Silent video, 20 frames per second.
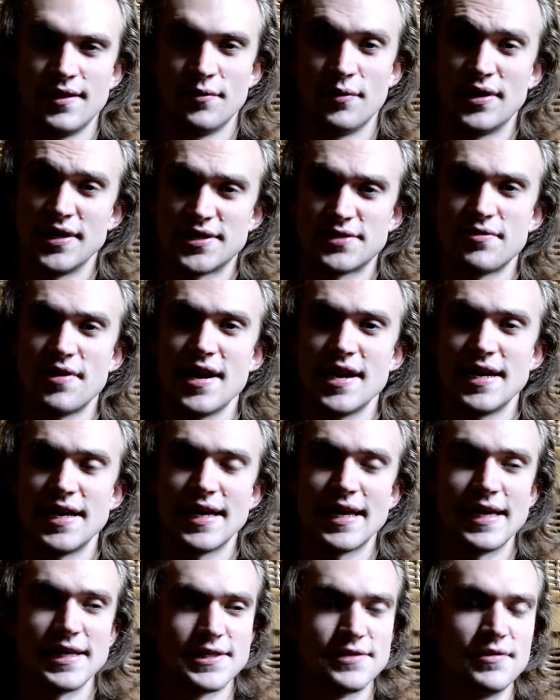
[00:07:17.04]
When it's
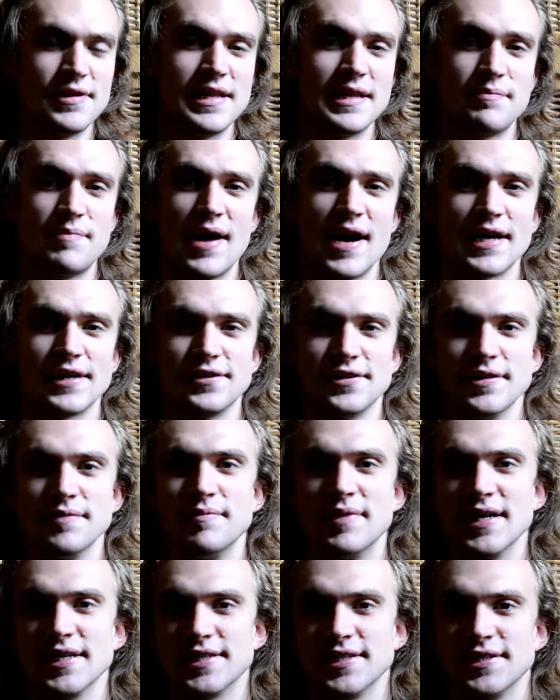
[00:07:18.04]
raining, it's really packed on the
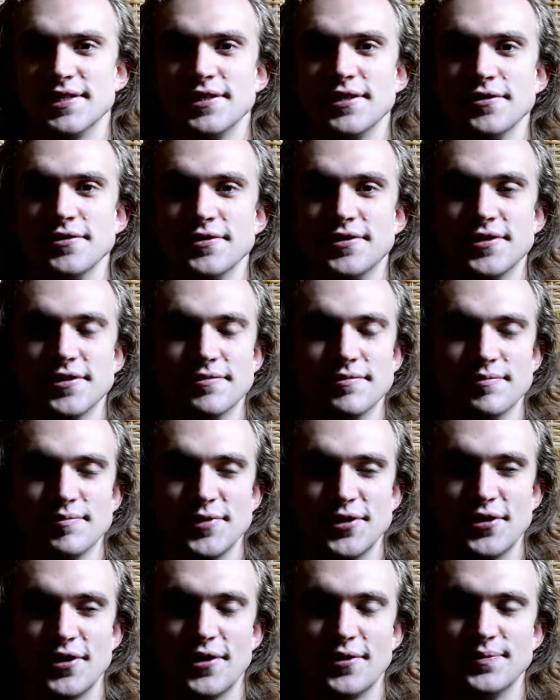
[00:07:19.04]
buses too, so
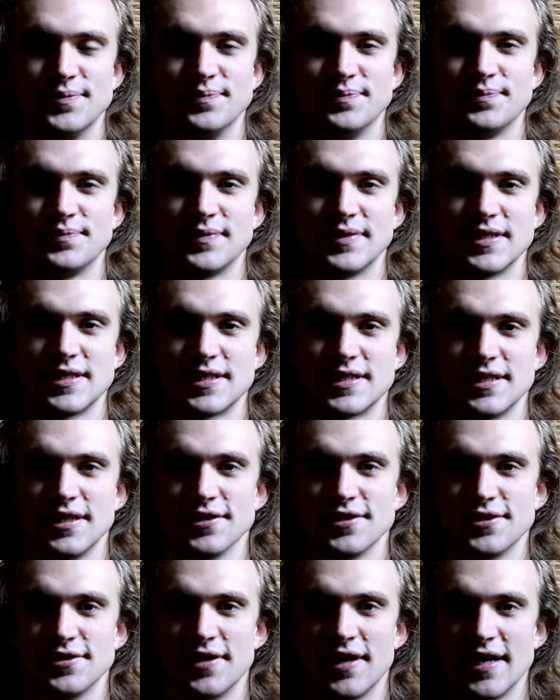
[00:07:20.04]
you know, it's
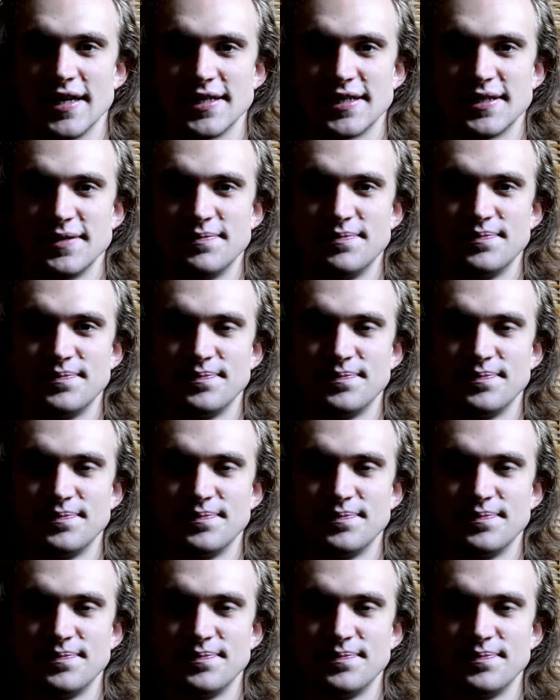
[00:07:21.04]
not so nice.